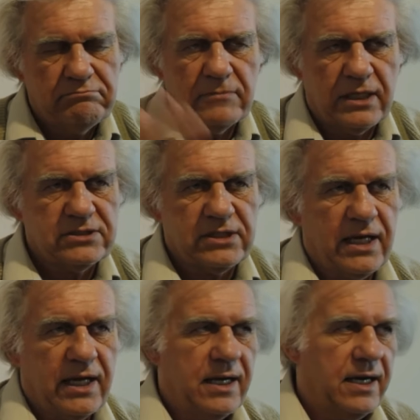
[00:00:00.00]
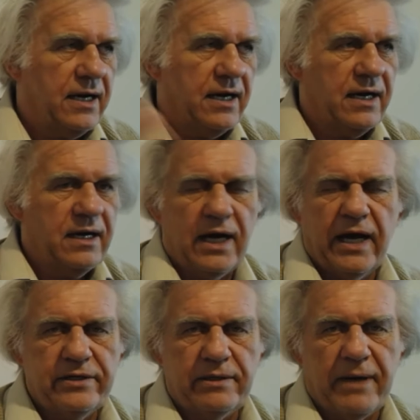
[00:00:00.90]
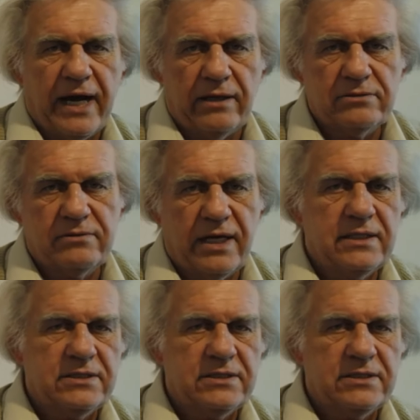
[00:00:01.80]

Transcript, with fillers: Let's say uh, 100 miles, right?